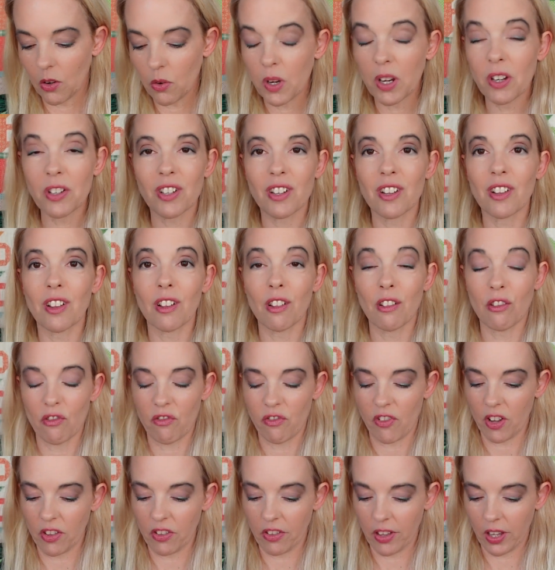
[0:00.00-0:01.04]
Oh, here's another
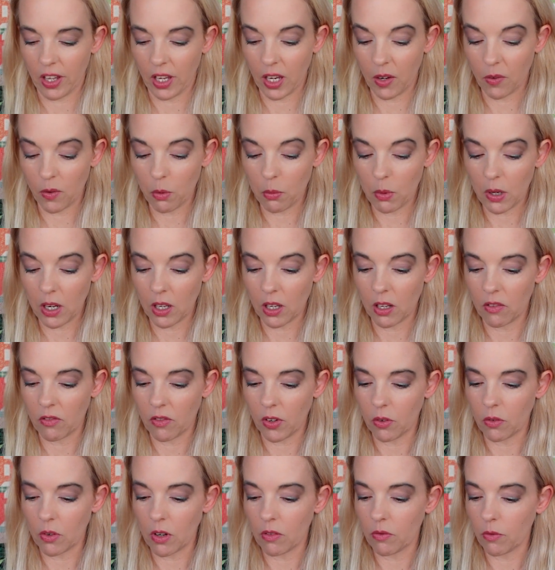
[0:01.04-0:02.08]
fun thing everybody can
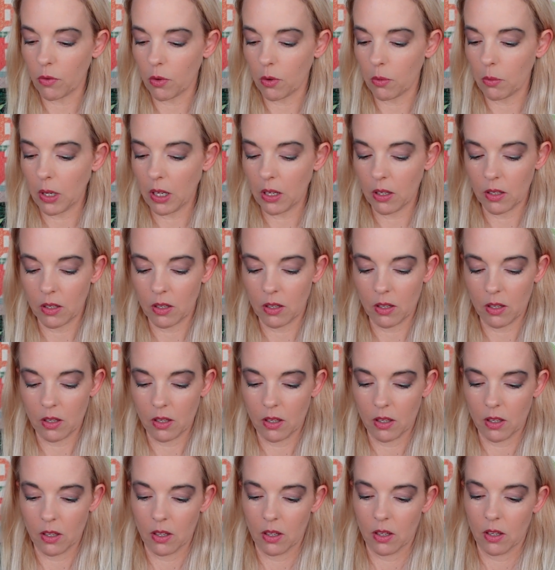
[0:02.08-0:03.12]
vote on for me.
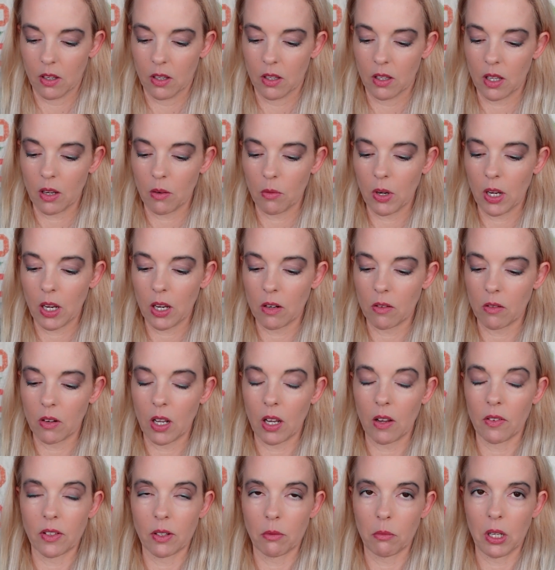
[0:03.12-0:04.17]
That way I don't
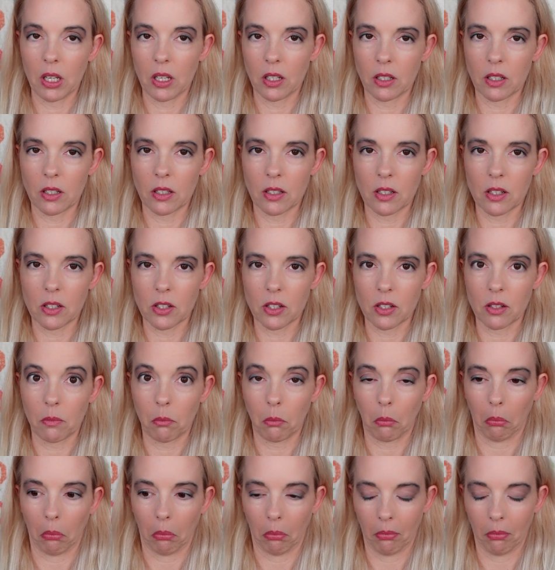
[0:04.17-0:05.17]
have to make a decision.